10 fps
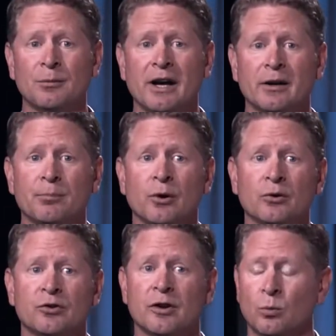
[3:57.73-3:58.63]
line
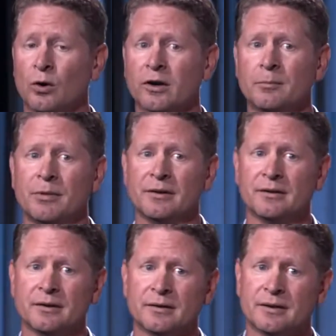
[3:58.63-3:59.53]
approach can work in
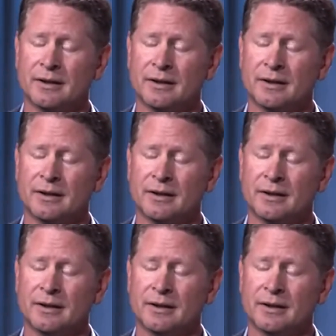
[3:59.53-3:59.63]
business.